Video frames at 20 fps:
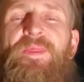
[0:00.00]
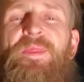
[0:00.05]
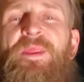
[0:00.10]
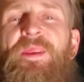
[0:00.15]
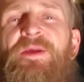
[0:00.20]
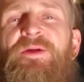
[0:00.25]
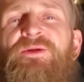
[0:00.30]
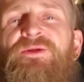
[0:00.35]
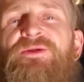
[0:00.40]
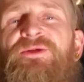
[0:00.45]

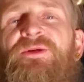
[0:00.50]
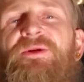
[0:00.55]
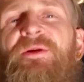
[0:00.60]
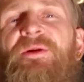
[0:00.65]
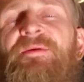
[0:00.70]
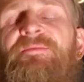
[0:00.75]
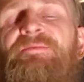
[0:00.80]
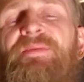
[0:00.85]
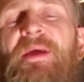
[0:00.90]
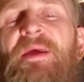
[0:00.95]
you
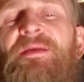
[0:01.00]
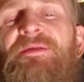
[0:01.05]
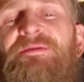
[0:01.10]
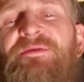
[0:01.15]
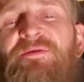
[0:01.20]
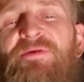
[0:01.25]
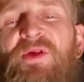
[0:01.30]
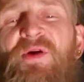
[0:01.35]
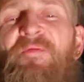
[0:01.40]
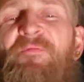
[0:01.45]
should base
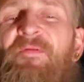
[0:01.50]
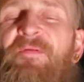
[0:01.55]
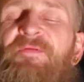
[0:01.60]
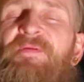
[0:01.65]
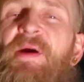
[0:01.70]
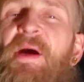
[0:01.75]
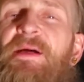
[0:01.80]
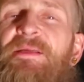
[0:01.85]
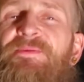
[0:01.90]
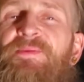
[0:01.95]
your level of
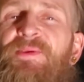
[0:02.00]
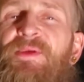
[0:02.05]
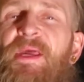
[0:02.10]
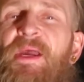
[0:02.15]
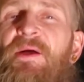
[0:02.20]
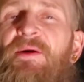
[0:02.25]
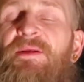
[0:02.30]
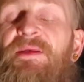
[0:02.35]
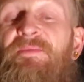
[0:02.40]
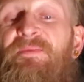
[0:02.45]

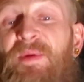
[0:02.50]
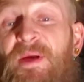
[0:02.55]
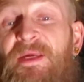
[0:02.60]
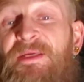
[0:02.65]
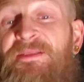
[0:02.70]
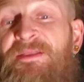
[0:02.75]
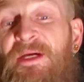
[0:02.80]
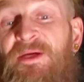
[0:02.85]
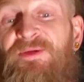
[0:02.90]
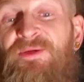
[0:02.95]
hospitality
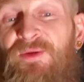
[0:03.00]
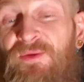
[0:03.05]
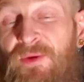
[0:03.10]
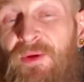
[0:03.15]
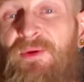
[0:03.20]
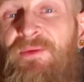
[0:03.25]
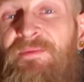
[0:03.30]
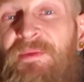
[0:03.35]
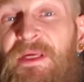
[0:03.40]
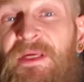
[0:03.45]
based on your
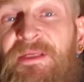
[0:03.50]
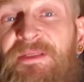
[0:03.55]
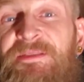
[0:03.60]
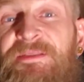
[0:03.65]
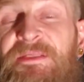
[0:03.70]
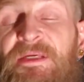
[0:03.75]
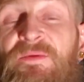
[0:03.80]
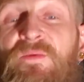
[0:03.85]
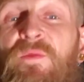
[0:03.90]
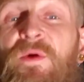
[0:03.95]
own
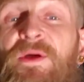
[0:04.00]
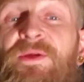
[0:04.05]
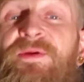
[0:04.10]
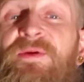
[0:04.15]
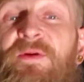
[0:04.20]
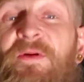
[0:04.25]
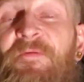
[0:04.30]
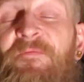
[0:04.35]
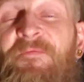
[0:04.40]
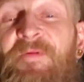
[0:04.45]
means and what
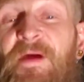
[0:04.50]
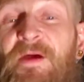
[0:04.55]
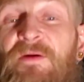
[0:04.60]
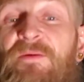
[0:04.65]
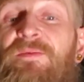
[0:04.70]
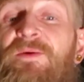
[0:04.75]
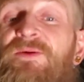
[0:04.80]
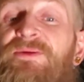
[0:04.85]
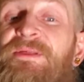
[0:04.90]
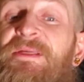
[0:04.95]
you're
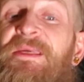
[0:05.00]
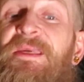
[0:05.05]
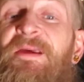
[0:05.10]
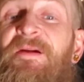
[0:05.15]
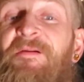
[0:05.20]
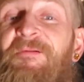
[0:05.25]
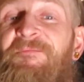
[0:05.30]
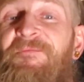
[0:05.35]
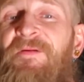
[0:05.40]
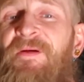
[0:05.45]
available to
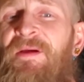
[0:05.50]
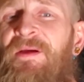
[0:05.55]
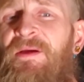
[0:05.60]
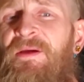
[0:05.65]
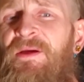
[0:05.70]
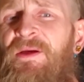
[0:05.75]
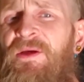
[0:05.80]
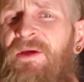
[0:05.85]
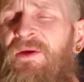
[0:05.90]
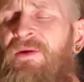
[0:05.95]
give
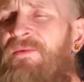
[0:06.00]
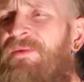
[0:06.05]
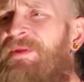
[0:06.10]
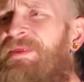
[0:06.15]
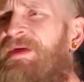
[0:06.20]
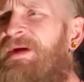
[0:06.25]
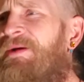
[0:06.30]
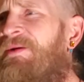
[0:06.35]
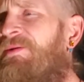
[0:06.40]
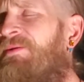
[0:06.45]

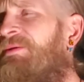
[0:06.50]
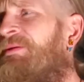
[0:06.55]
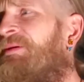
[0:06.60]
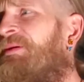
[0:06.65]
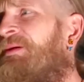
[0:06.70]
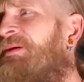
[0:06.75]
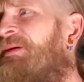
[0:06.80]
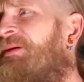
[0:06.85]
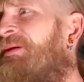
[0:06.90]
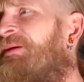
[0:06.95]
without
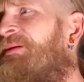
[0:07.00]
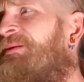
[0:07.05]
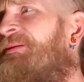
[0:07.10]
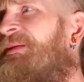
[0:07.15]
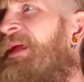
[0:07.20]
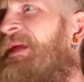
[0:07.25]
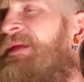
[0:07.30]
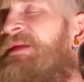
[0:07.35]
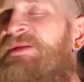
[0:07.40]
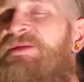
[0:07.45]

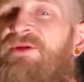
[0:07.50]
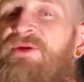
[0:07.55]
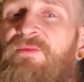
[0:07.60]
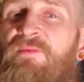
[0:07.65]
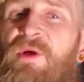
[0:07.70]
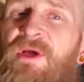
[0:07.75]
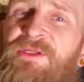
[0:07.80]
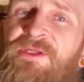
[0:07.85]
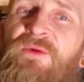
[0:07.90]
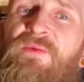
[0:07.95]
taking too
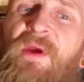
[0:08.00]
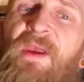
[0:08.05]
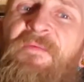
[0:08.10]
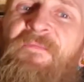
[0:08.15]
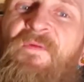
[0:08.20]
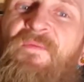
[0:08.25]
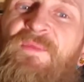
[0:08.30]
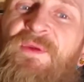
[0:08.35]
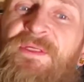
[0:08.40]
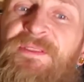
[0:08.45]
much away
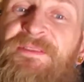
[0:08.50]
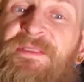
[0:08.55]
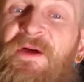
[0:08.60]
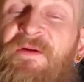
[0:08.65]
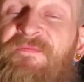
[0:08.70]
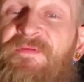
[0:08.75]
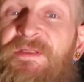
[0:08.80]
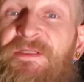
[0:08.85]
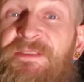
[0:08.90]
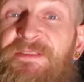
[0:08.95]
from
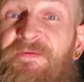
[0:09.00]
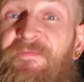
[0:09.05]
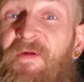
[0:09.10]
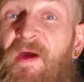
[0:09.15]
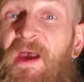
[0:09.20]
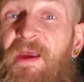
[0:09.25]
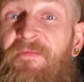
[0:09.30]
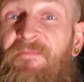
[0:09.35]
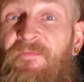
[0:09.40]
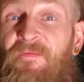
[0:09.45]
yourself to survive.